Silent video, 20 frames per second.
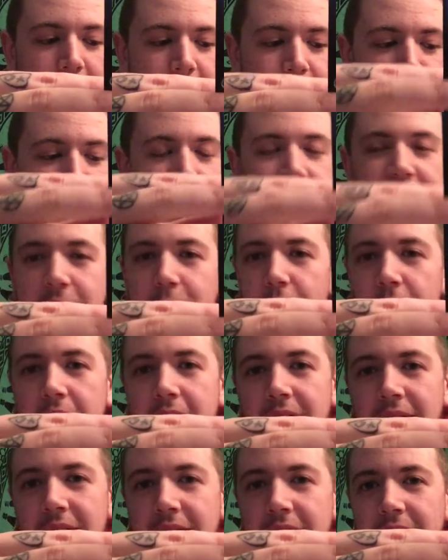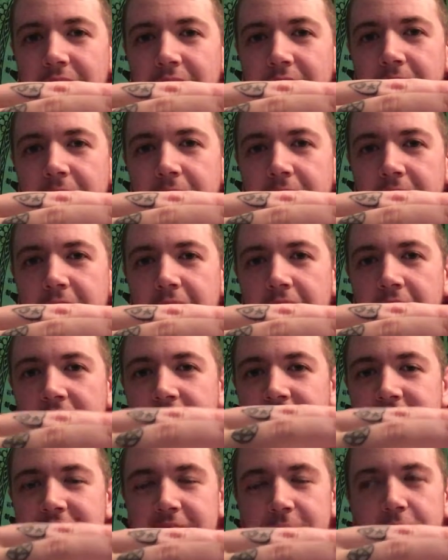So I
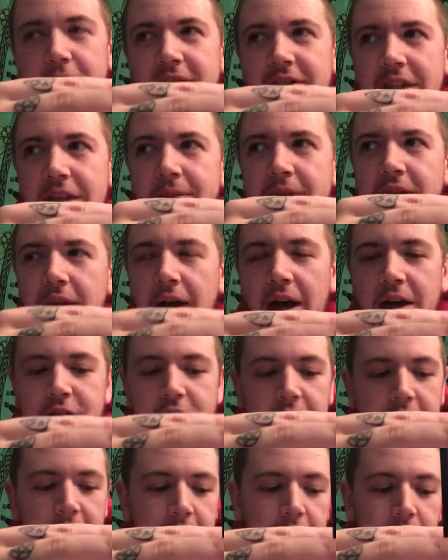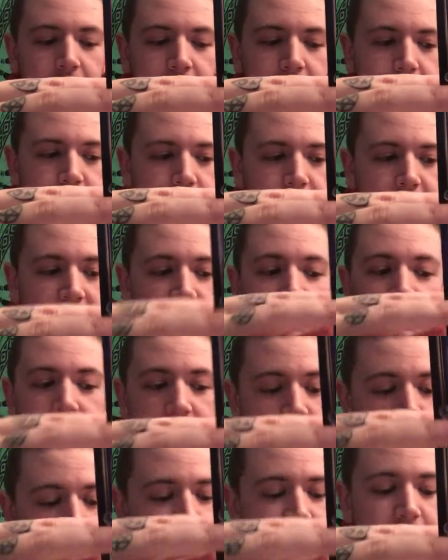guess someone's going to be lashing out. I
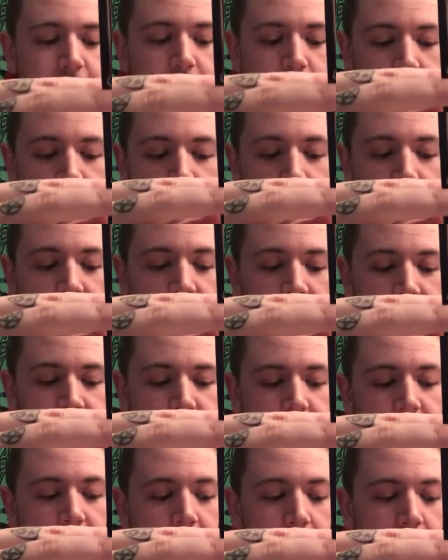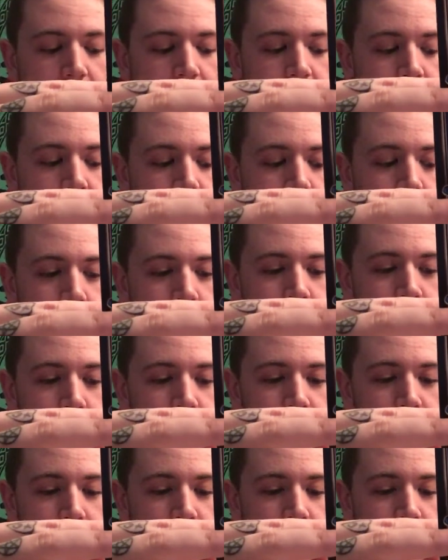feel like someone will be lashing out.
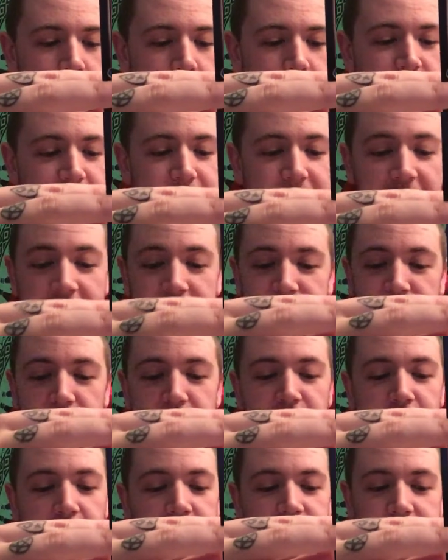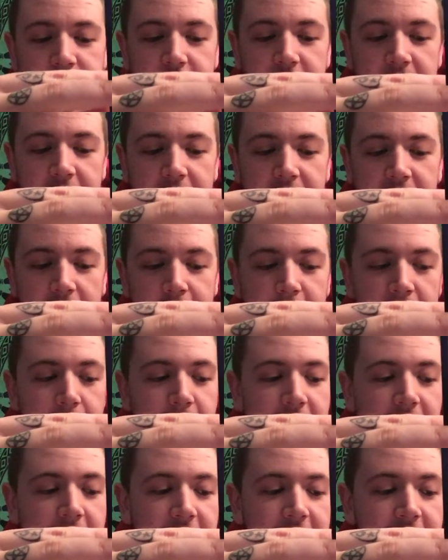Just being so frustrated that
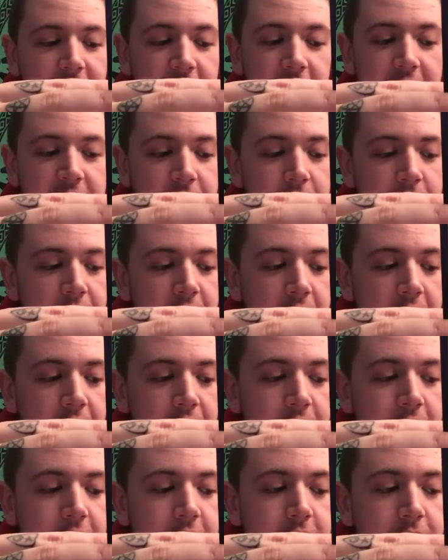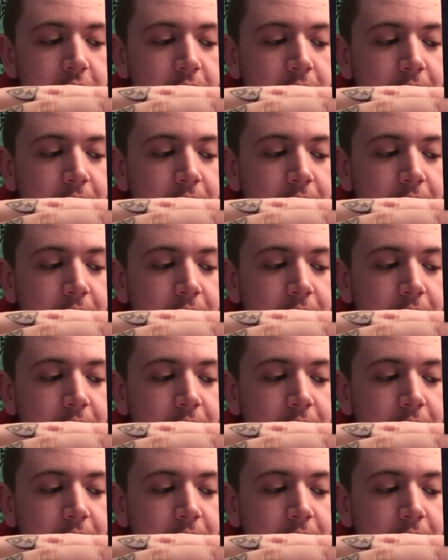maybe they say some things.